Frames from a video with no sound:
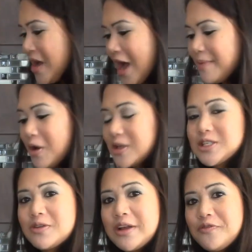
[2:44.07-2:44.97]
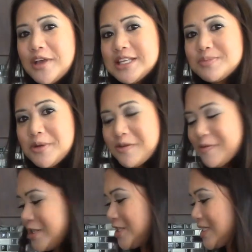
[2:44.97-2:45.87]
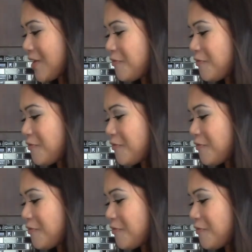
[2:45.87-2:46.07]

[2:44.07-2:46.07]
I'm also on Facebook, which is